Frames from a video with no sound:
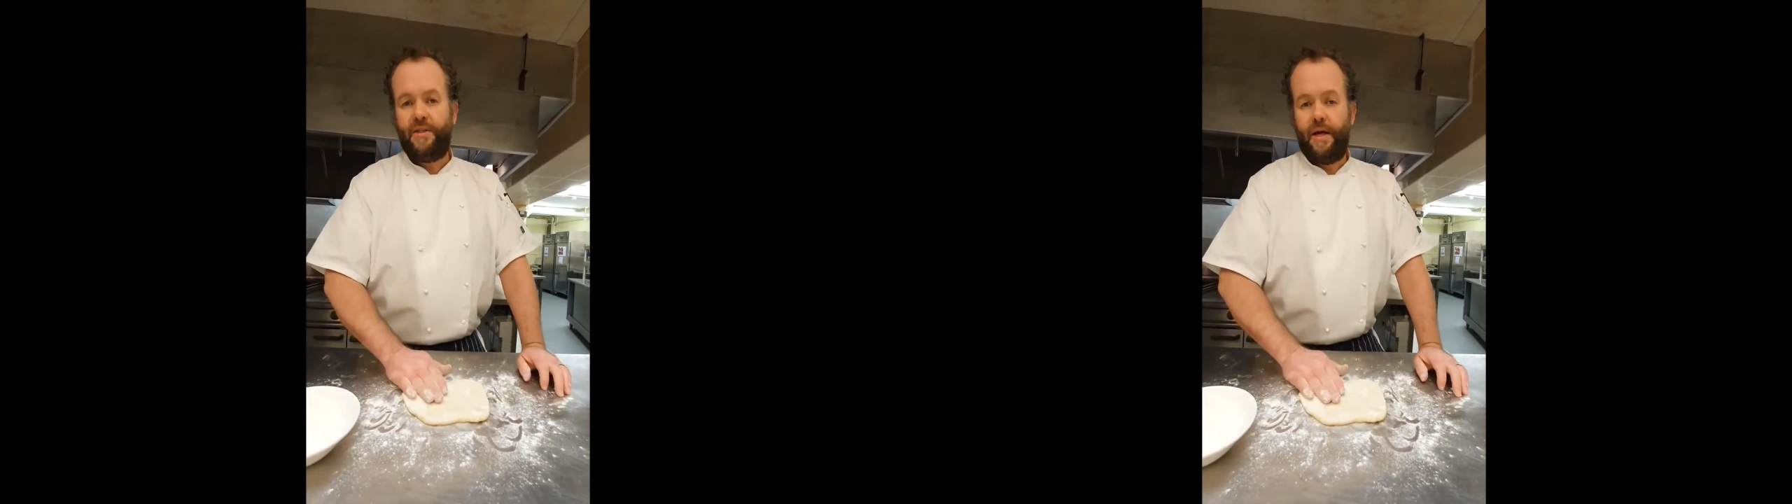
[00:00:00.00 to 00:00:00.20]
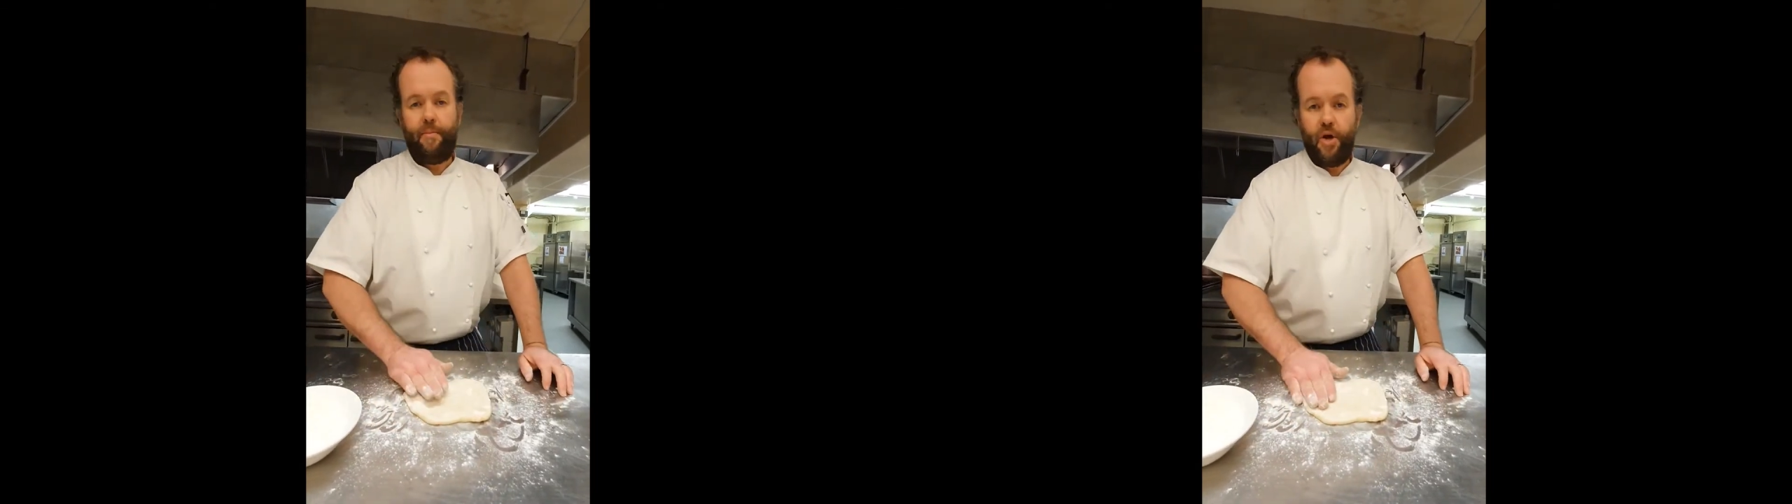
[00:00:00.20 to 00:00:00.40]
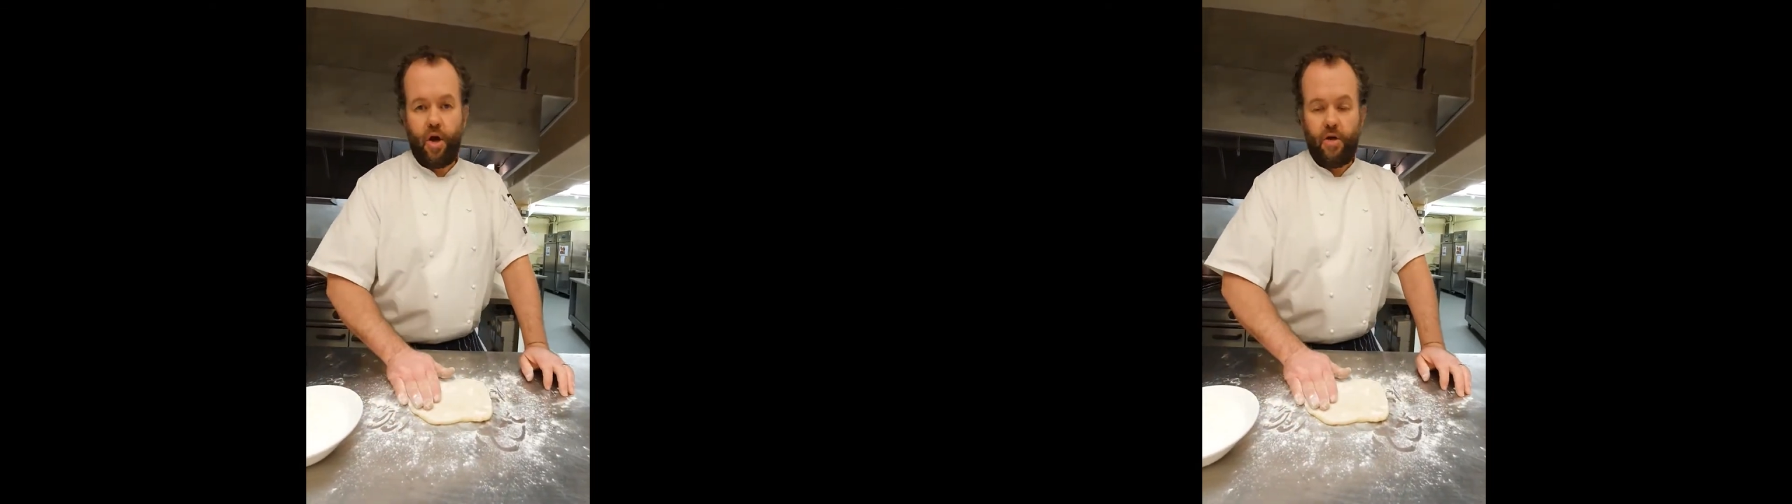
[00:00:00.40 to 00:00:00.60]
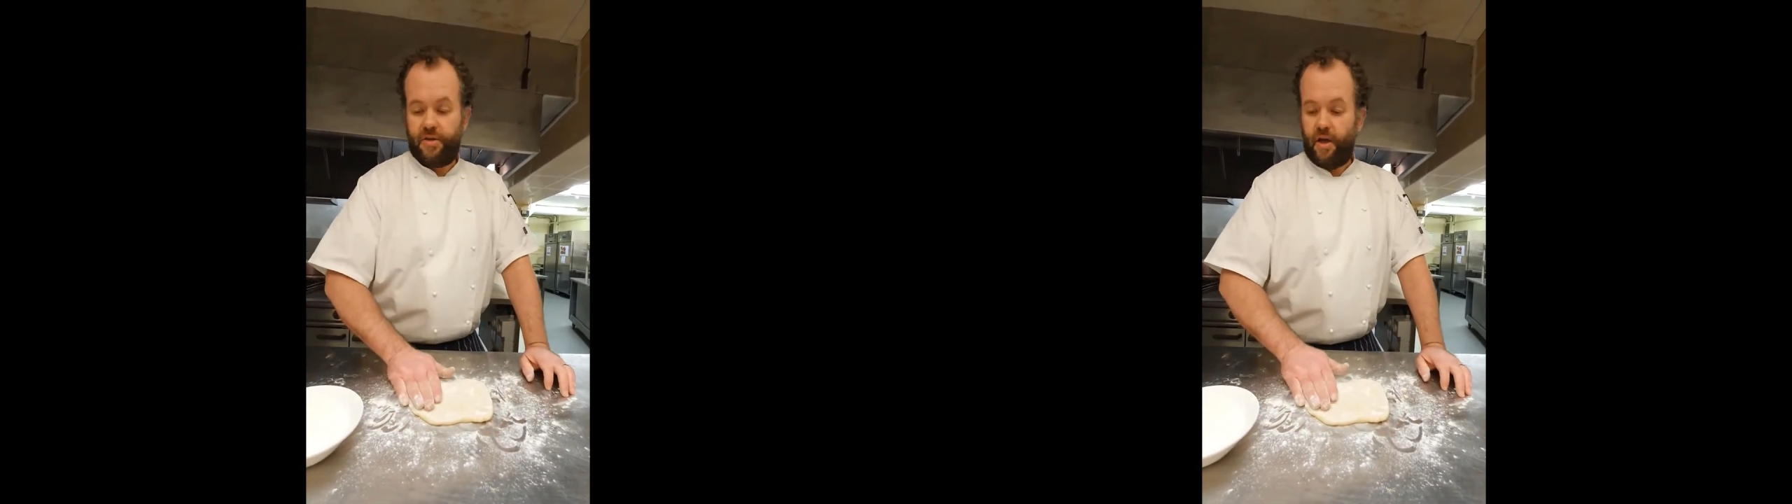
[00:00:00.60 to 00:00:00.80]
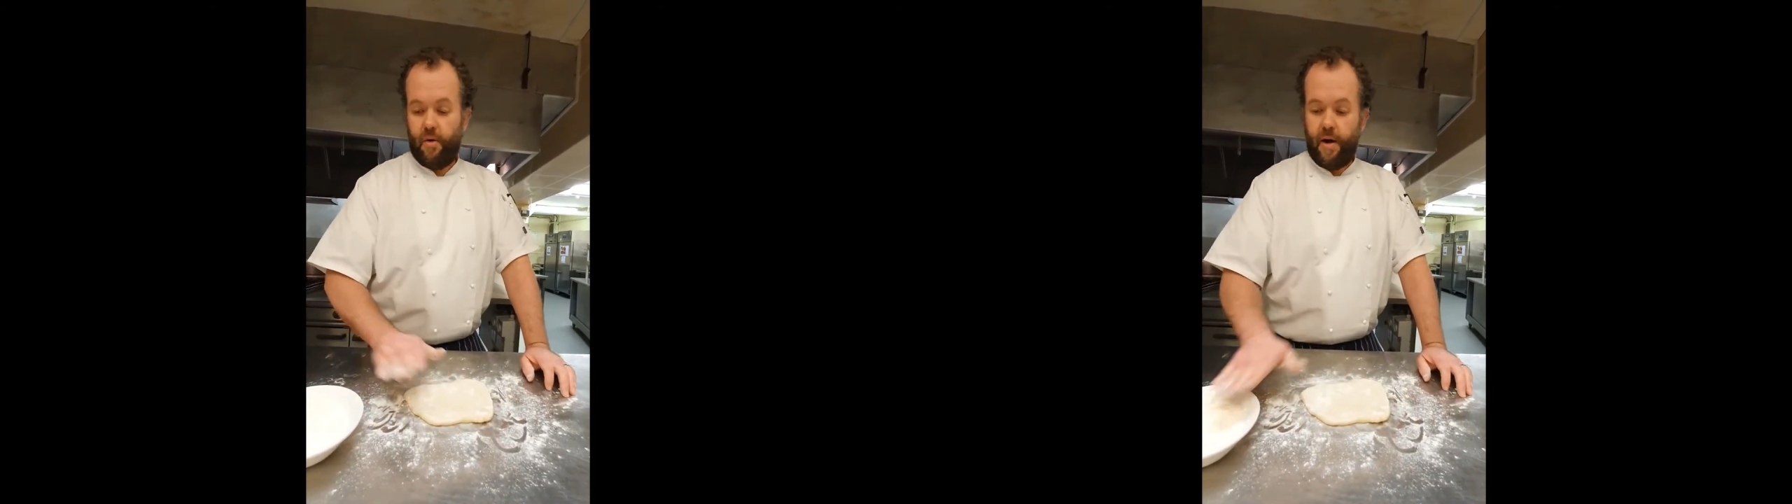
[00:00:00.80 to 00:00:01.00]
add, but you can't
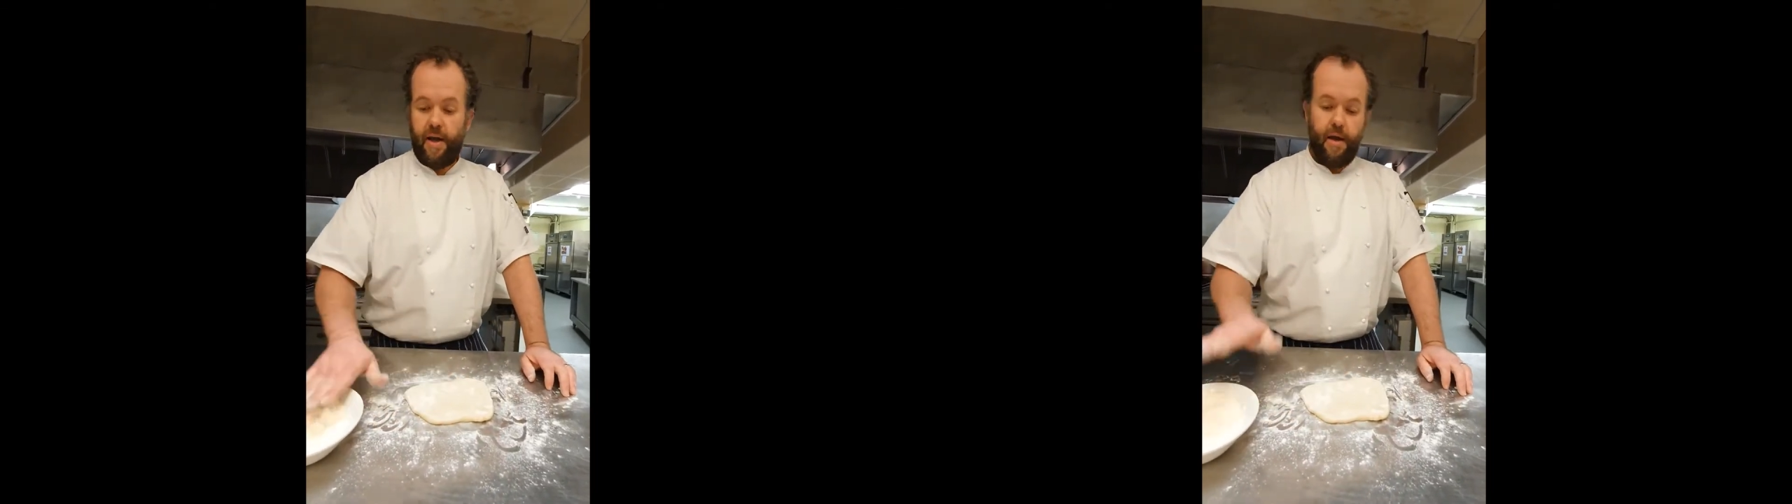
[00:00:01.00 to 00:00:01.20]
take away.